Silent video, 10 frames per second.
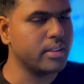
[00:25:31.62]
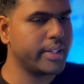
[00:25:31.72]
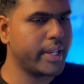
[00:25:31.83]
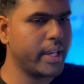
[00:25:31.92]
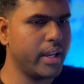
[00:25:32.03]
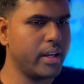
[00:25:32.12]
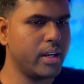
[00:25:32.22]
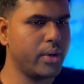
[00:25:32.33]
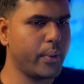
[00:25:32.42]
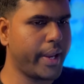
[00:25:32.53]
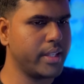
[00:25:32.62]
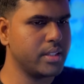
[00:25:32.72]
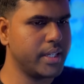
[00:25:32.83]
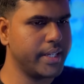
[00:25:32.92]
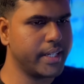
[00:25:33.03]
Here you can
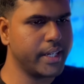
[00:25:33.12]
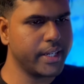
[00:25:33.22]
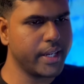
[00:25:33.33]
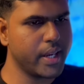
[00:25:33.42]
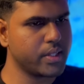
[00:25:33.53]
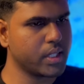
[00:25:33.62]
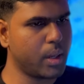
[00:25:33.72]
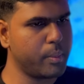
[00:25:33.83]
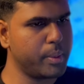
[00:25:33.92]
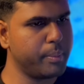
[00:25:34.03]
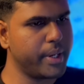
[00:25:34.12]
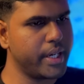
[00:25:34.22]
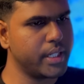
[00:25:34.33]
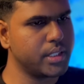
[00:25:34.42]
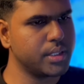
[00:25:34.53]
see dignity as common
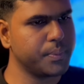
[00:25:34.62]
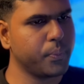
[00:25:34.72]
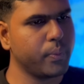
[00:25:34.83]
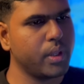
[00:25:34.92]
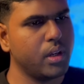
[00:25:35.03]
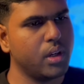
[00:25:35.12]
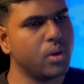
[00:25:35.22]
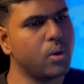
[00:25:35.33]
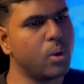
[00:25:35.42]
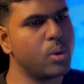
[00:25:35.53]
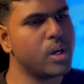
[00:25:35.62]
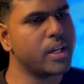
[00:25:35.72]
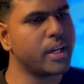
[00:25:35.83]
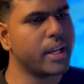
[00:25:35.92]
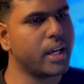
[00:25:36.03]
bridge, golden
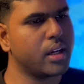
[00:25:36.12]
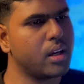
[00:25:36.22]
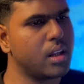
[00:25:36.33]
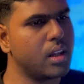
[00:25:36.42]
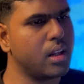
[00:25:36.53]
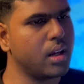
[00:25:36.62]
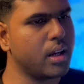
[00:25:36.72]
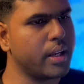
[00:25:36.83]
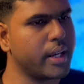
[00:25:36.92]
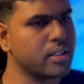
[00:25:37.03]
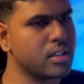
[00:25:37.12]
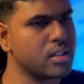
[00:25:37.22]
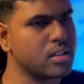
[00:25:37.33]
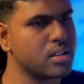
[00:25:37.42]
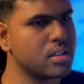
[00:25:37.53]
triangle
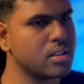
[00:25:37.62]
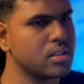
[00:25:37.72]
nexus.